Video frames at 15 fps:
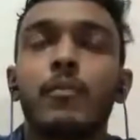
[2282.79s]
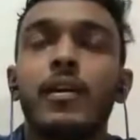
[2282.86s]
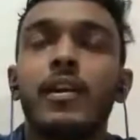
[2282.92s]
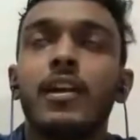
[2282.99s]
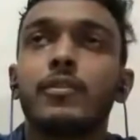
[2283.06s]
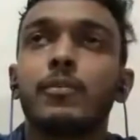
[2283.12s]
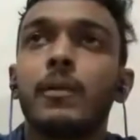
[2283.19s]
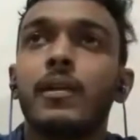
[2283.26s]
my
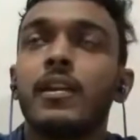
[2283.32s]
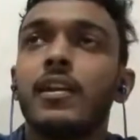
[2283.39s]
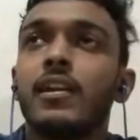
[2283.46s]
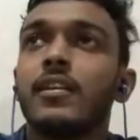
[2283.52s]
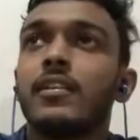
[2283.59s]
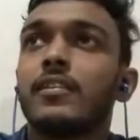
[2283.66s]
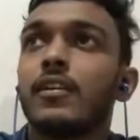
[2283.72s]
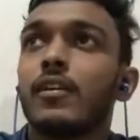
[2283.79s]

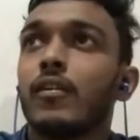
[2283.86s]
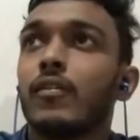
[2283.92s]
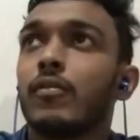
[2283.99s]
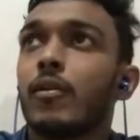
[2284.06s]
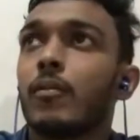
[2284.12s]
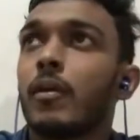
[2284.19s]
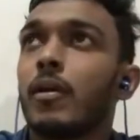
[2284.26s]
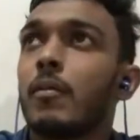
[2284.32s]
experience,
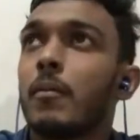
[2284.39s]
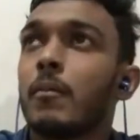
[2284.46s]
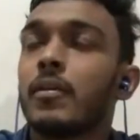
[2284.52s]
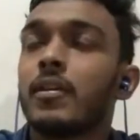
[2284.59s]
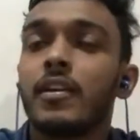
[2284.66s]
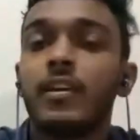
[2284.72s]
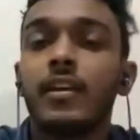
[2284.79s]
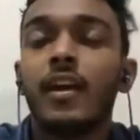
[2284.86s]
from my
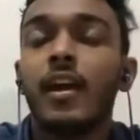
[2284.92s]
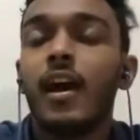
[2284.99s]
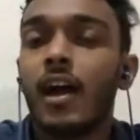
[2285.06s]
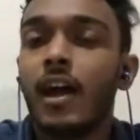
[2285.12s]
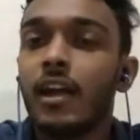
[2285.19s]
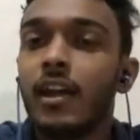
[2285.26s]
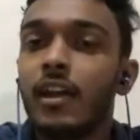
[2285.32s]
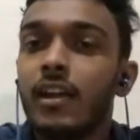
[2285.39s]
memory,
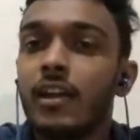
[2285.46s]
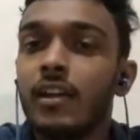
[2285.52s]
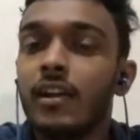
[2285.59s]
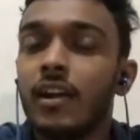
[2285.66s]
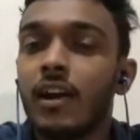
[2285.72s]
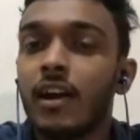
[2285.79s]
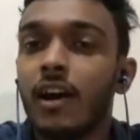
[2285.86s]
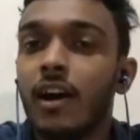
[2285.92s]
I,
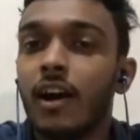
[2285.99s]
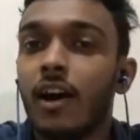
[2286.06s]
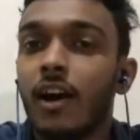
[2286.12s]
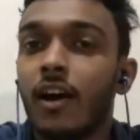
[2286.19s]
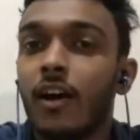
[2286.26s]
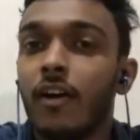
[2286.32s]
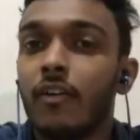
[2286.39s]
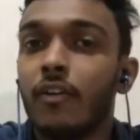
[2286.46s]

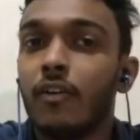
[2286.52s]
uh,